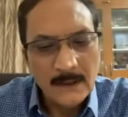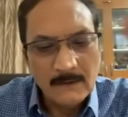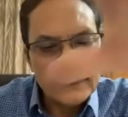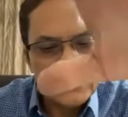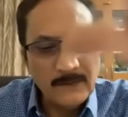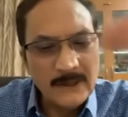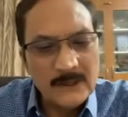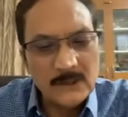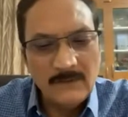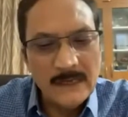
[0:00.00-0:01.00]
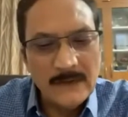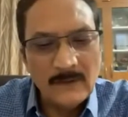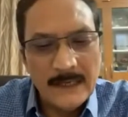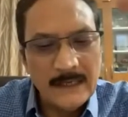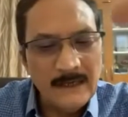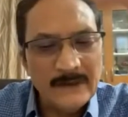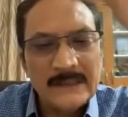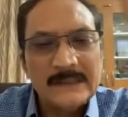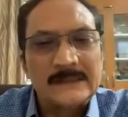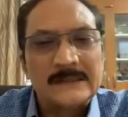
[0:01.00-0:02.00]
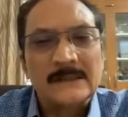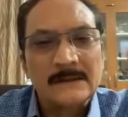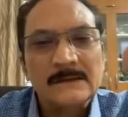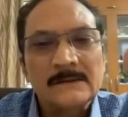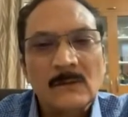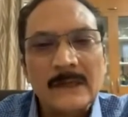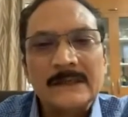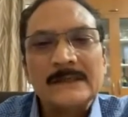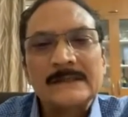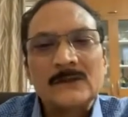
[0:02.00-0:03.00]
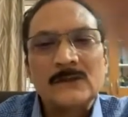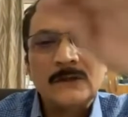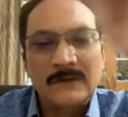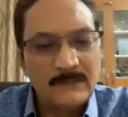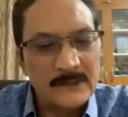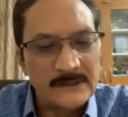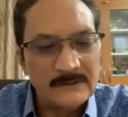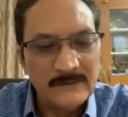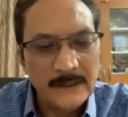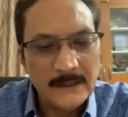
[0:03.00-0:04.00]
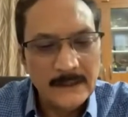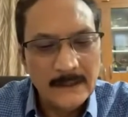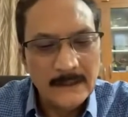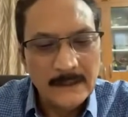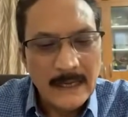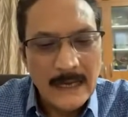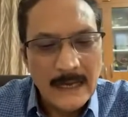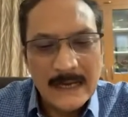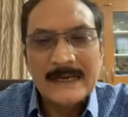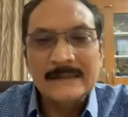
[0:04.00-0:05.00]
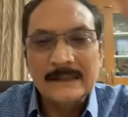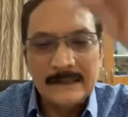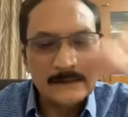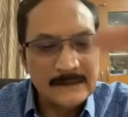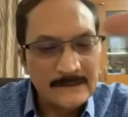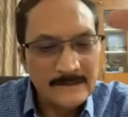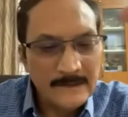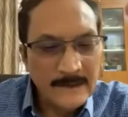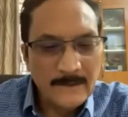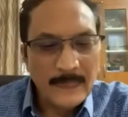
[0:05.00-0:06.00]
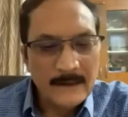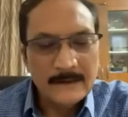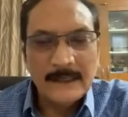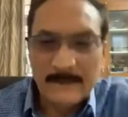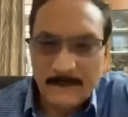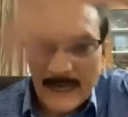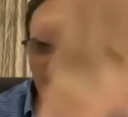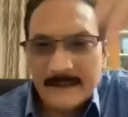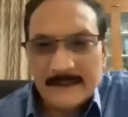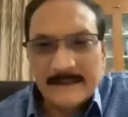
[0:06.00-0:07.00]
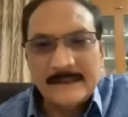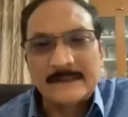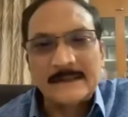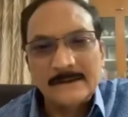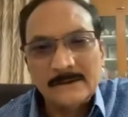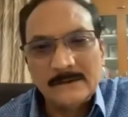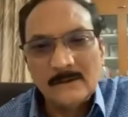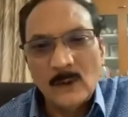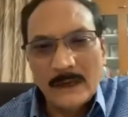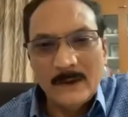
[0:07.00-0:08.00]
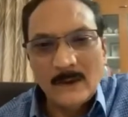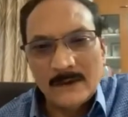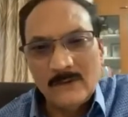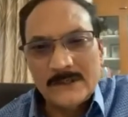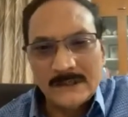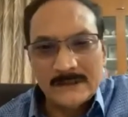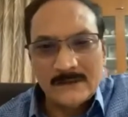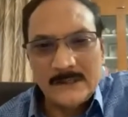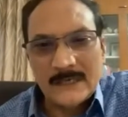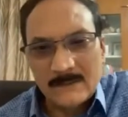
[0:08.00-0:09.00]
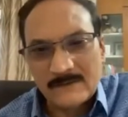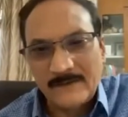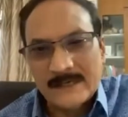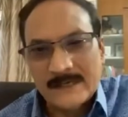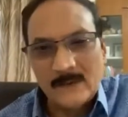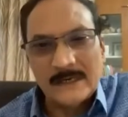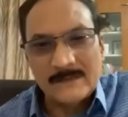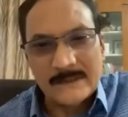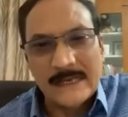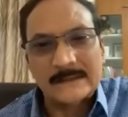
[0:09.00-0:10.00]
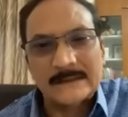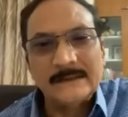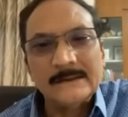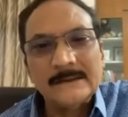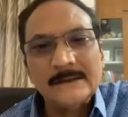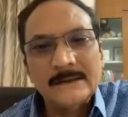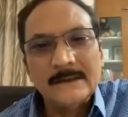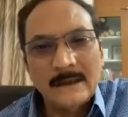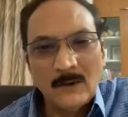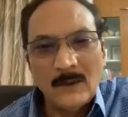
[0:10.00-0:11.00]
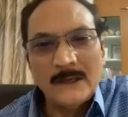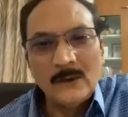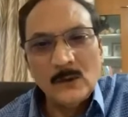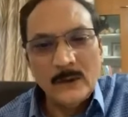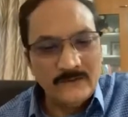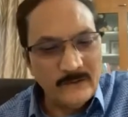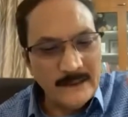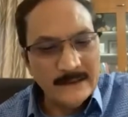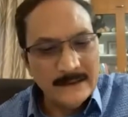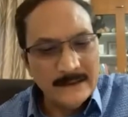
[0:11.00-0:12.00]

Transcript: First of all, actually, we have to identify the risk. What risk actually we can perceive? Analyze the risk, then prioritize the risk one by one. Which comes first, which comes last. Number 1, 2, and 3.